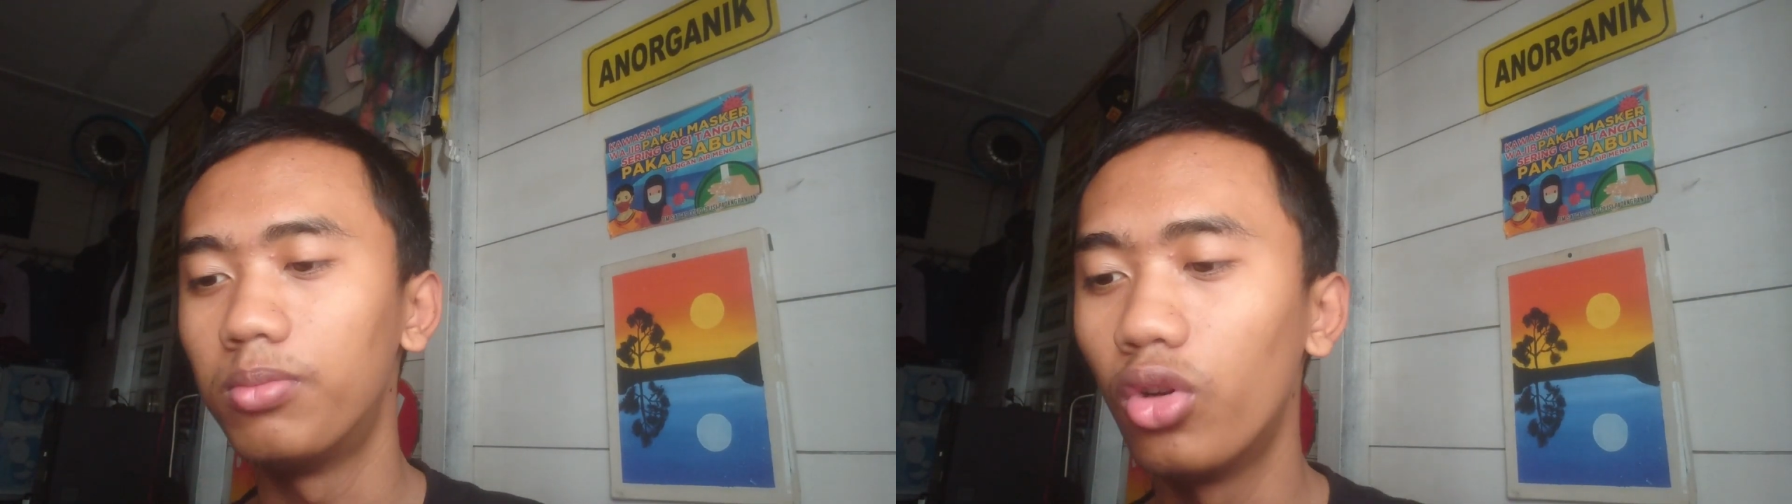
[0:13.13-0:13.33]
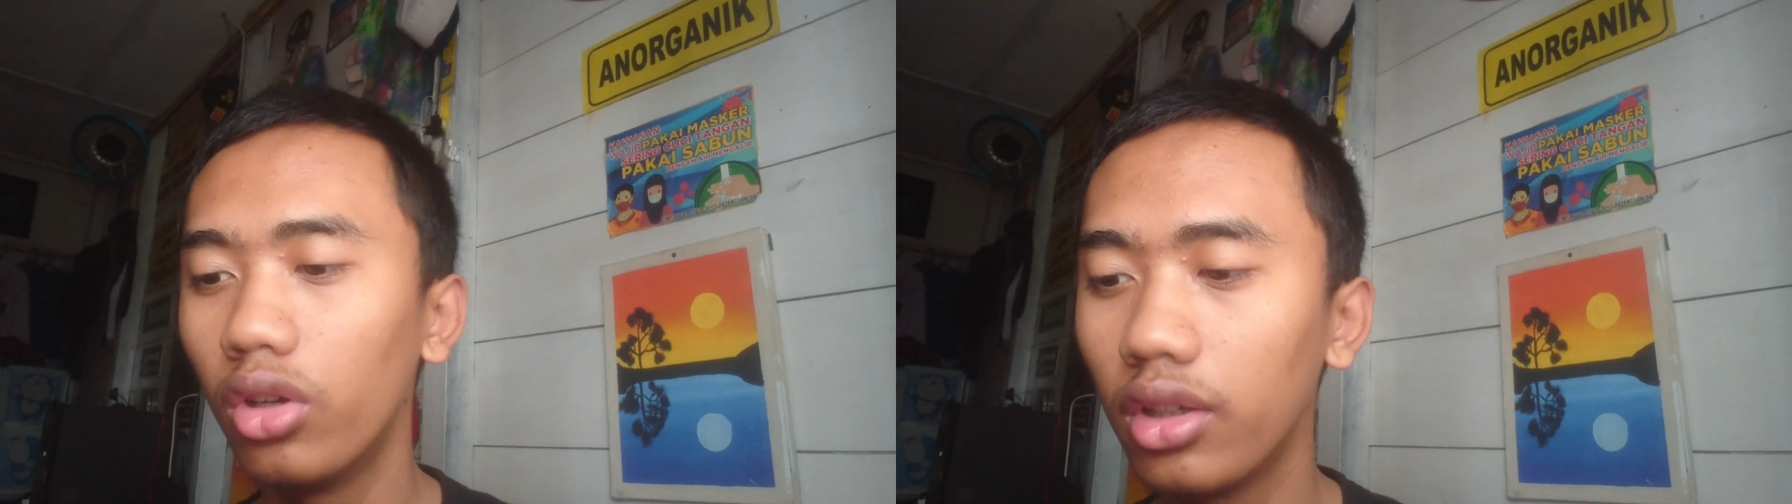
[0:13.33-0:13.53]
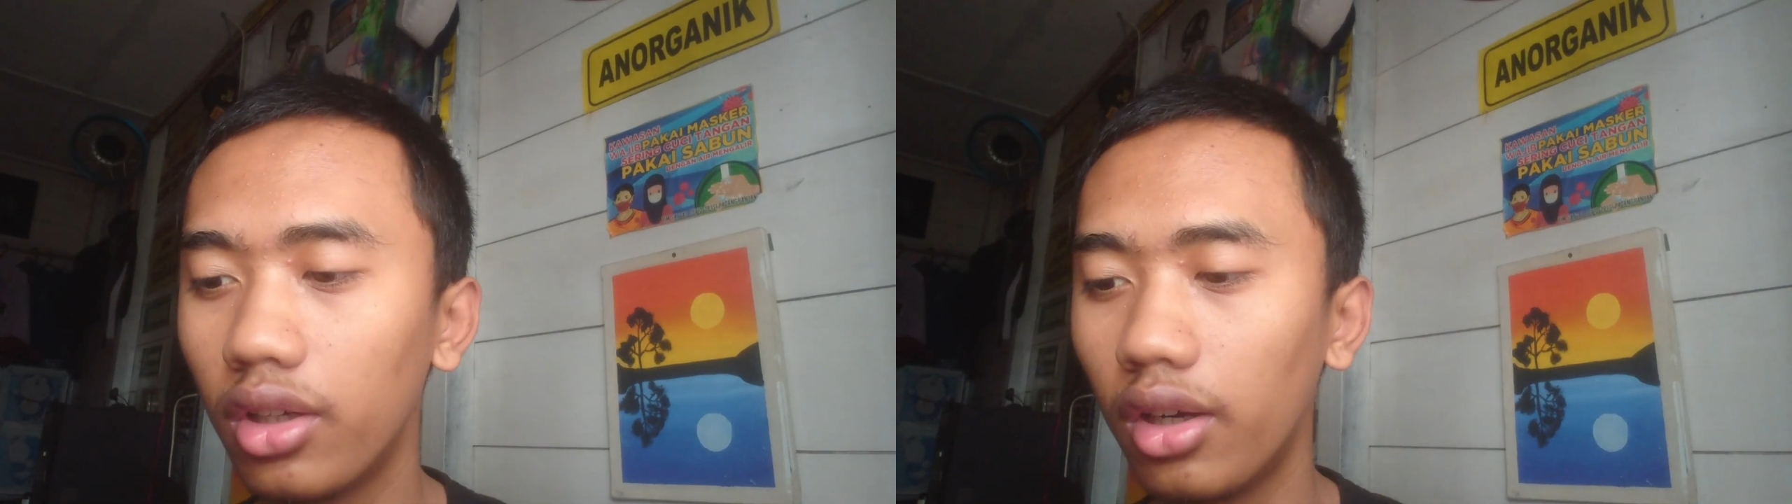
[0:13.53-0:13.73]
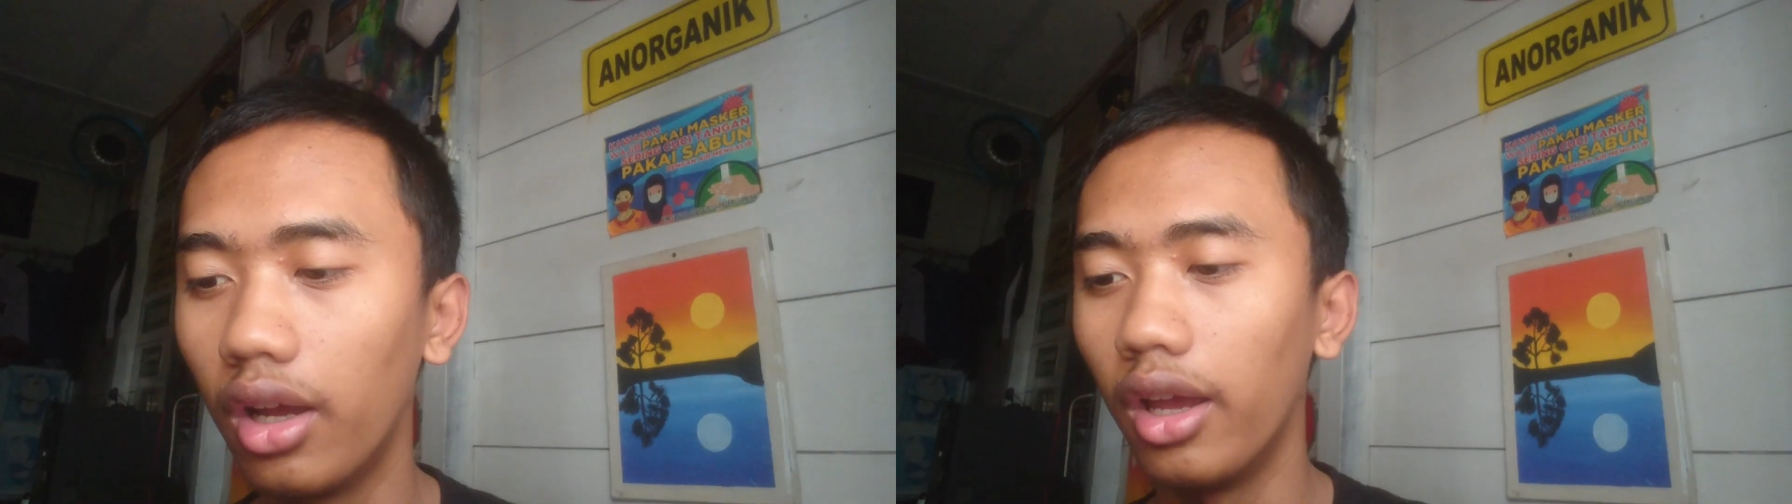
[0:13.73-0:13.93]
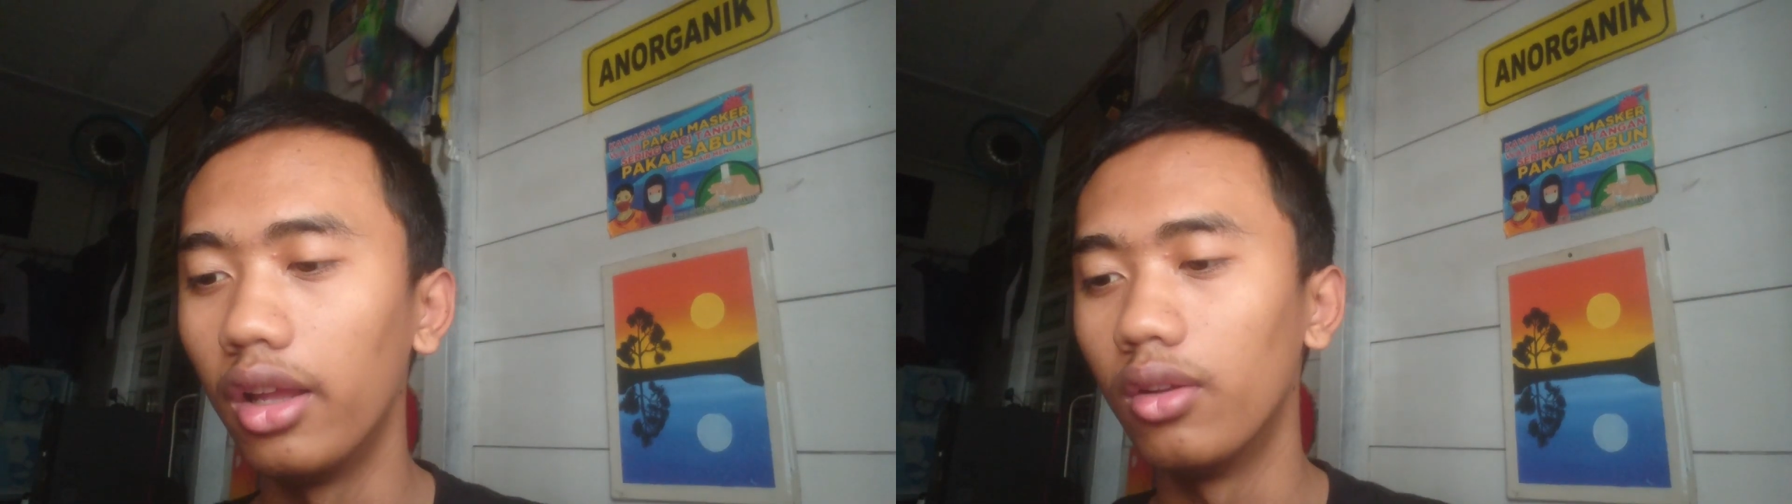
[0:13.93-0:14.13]
poor girl
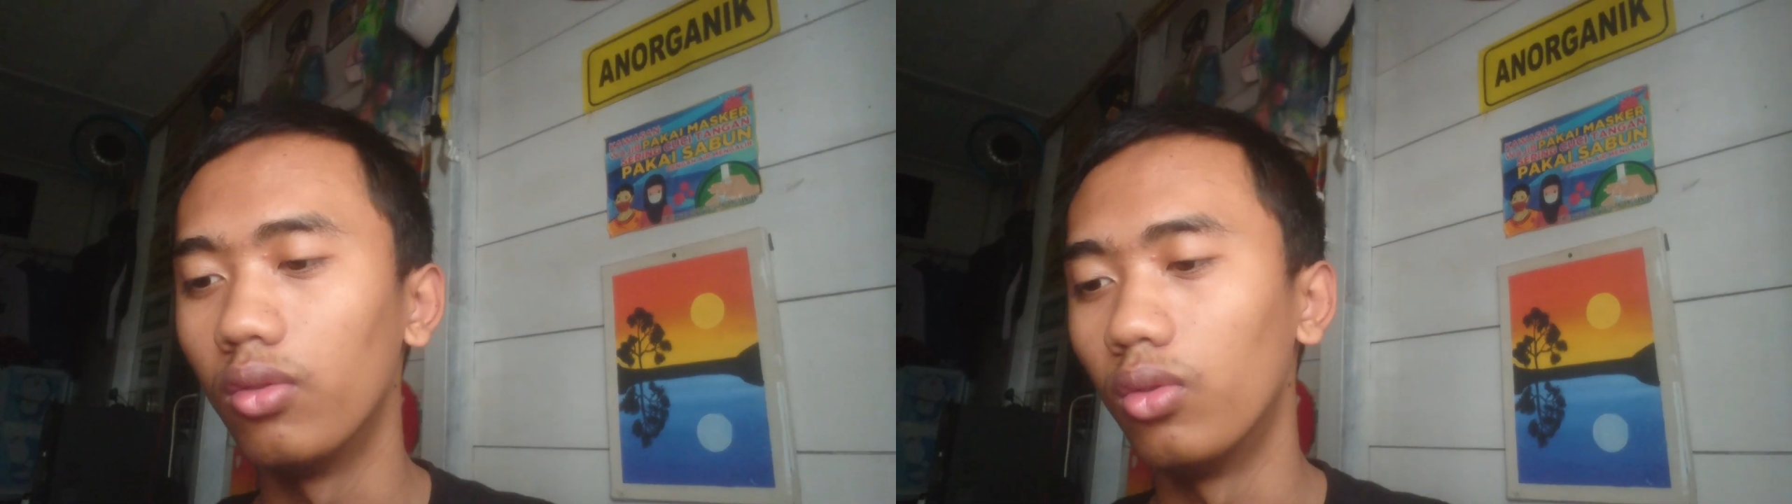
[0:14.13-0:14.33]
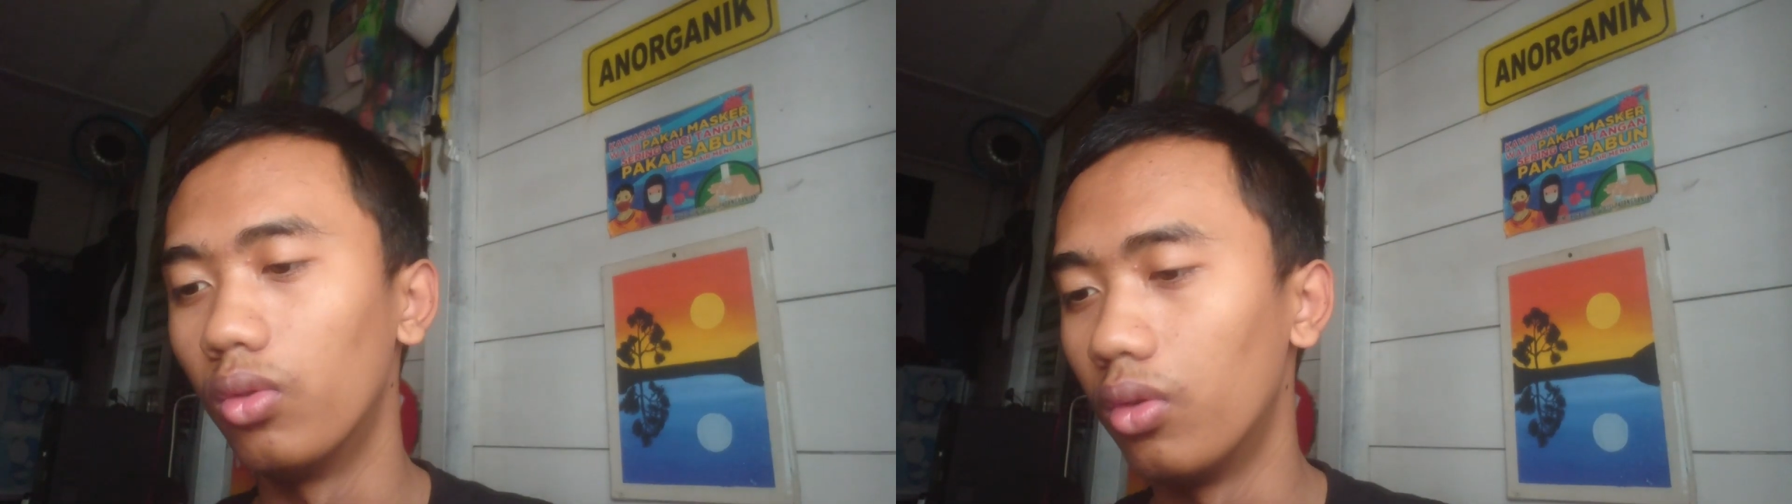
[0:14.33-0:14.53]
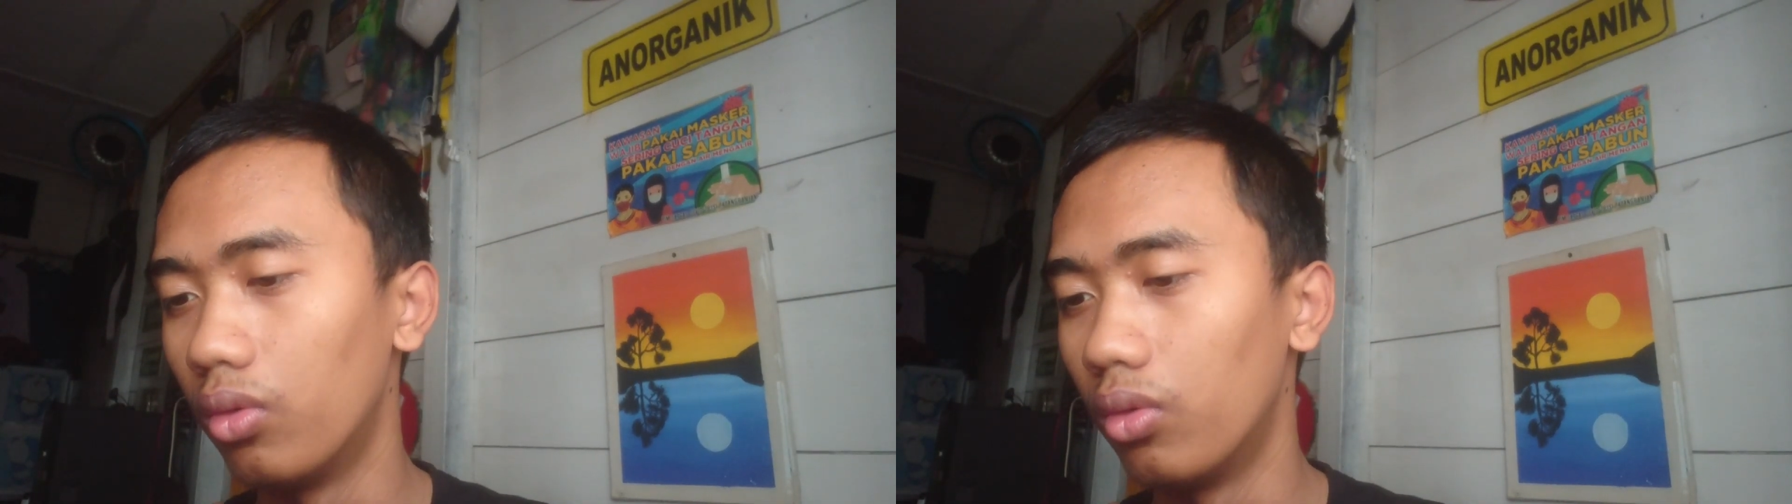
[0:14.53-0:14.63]
and